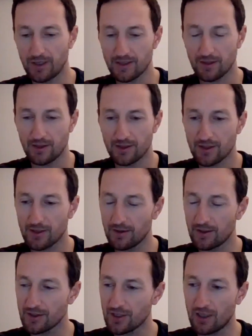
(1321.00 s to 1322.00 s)
this
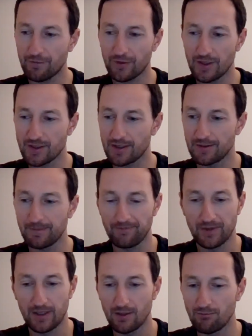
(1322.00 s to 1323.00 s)
conference, and
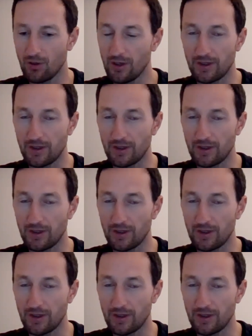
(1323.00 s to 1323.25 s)
boy,